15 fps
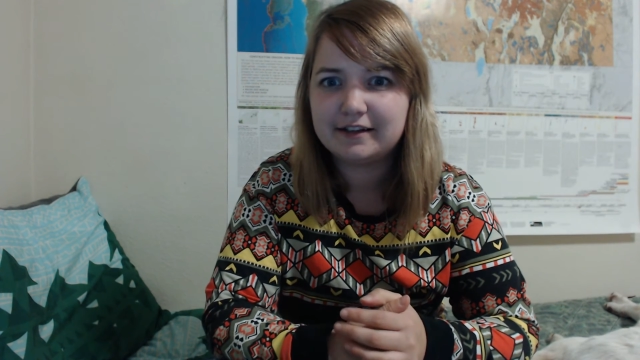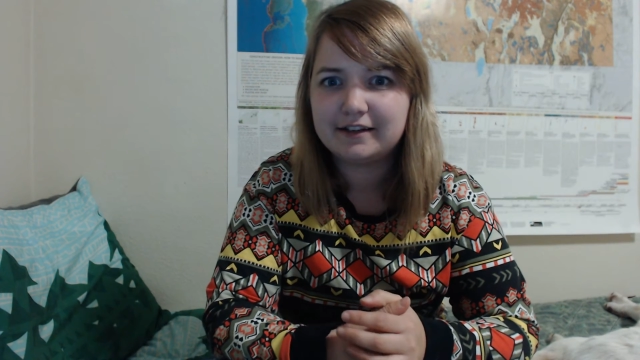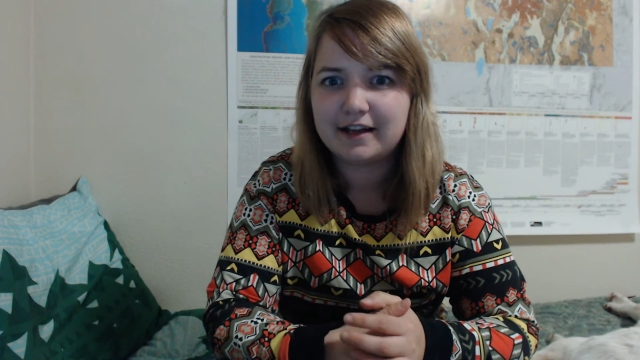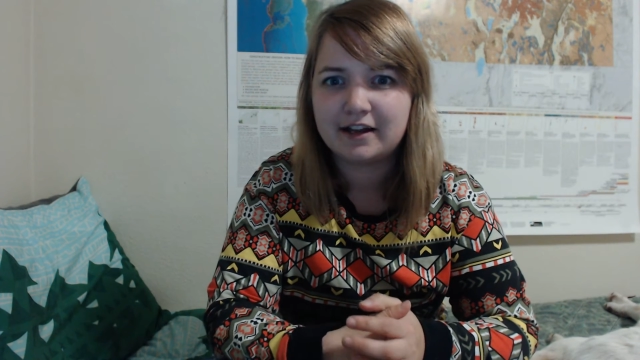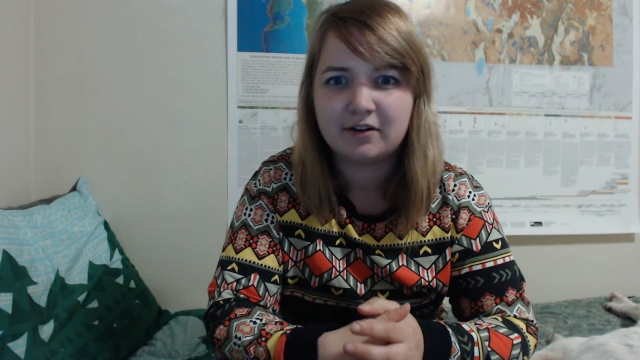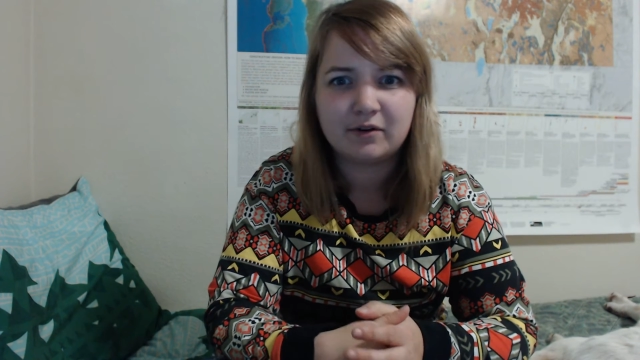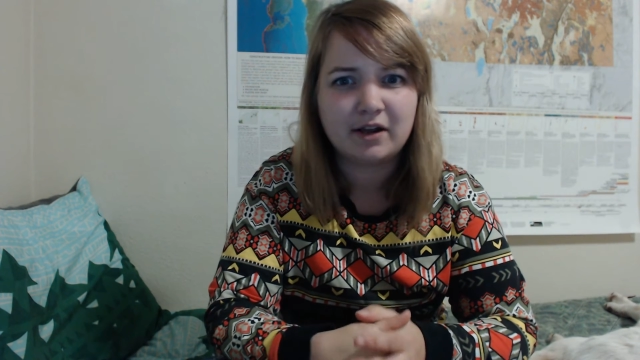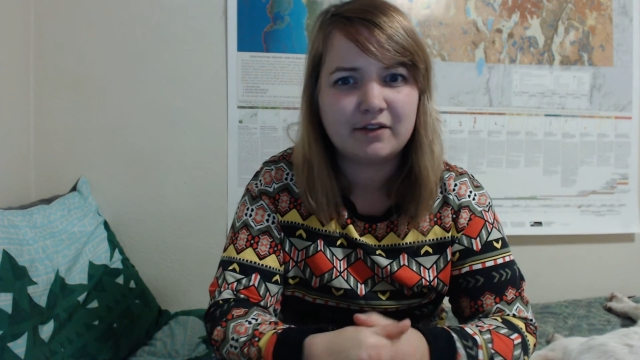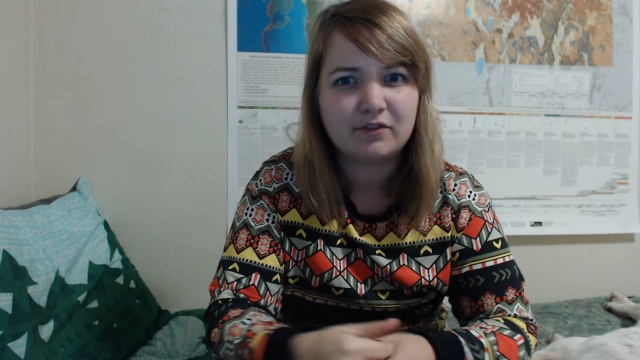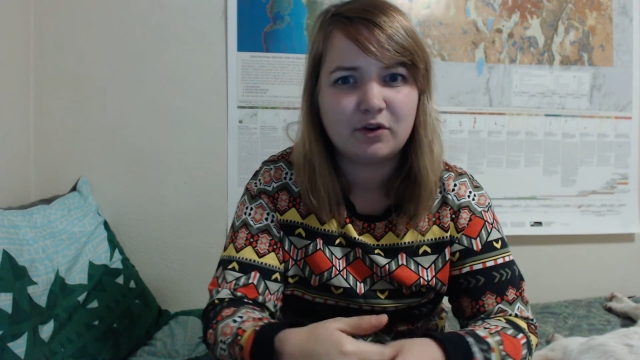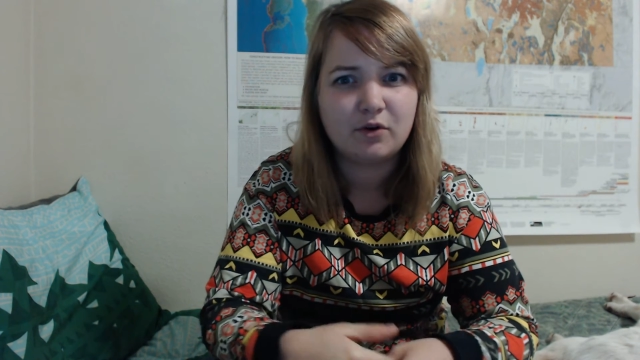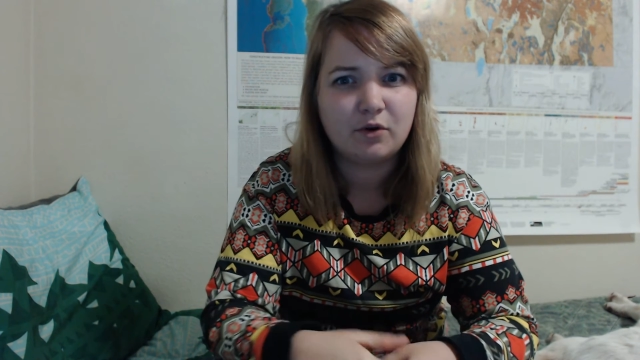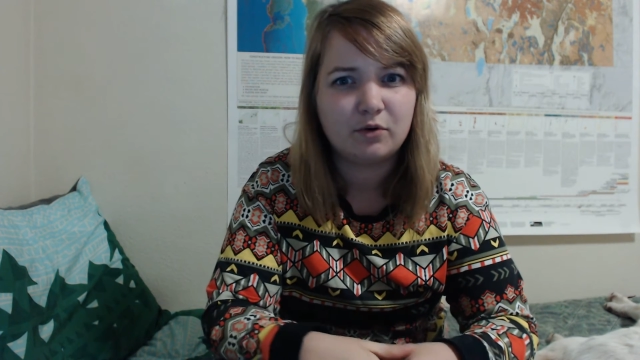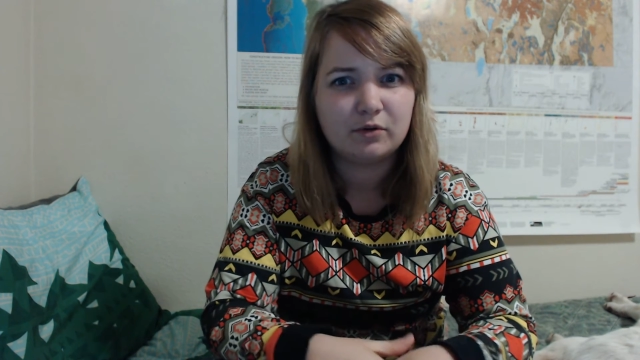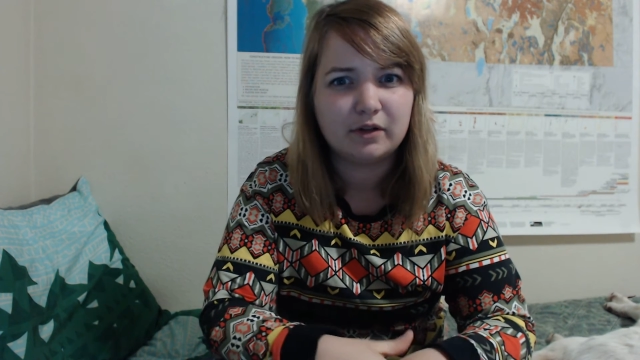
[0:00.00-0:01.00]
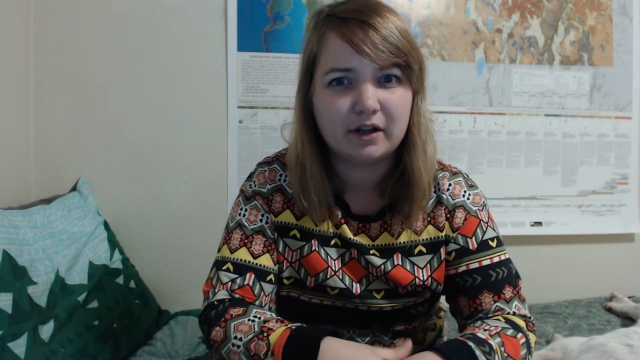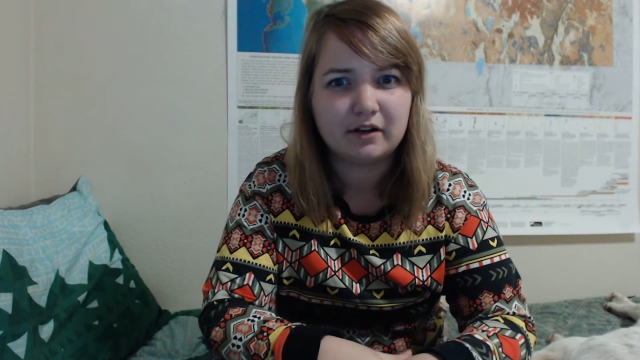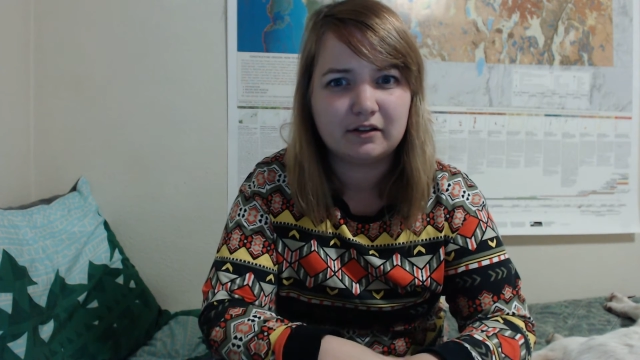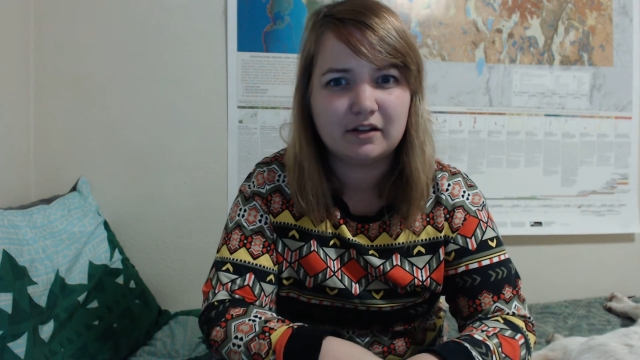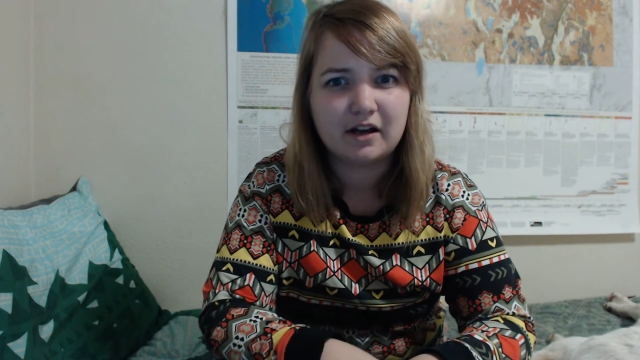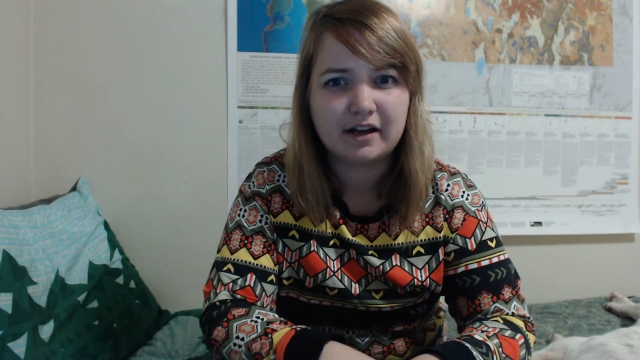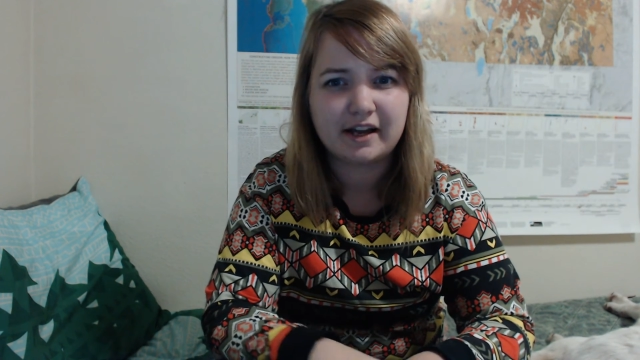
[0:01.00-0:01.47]
I don't have a whole lot of
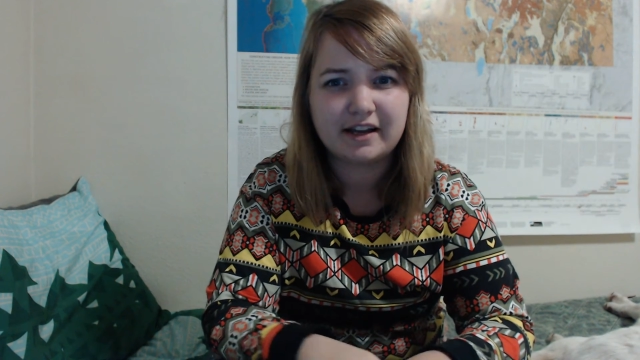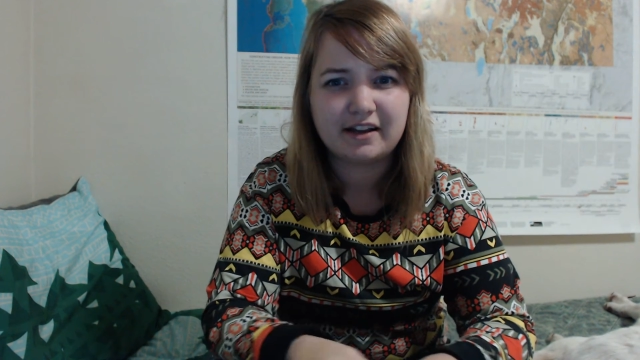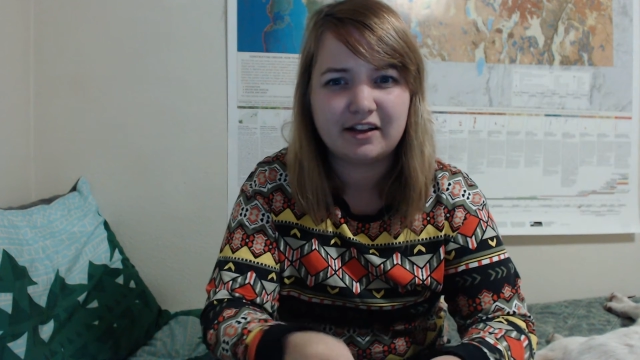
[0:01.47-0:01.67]
luck.